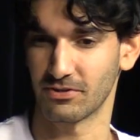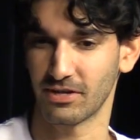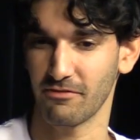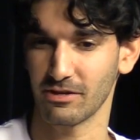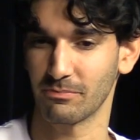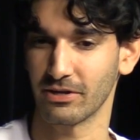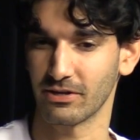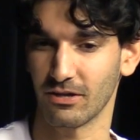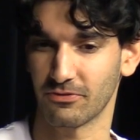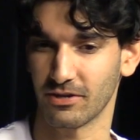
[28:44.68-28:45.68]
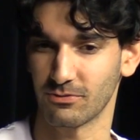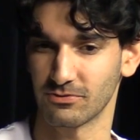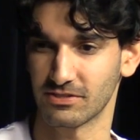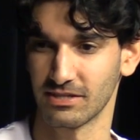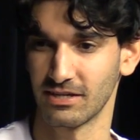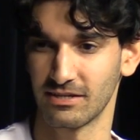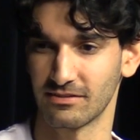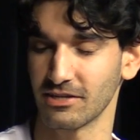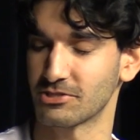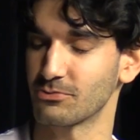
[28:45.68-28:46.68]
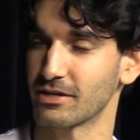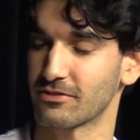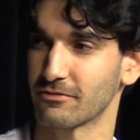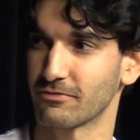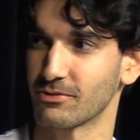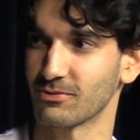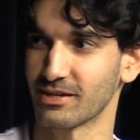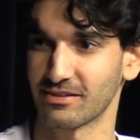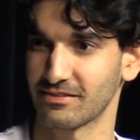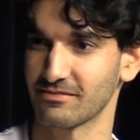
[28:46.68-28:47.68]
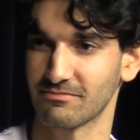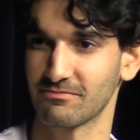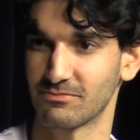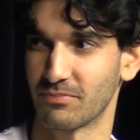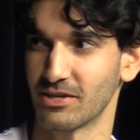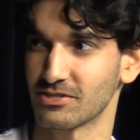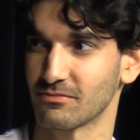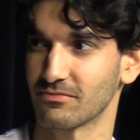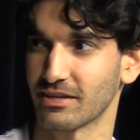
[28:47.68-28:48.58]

you're having a player out there who's not doing anything for you, like bench him.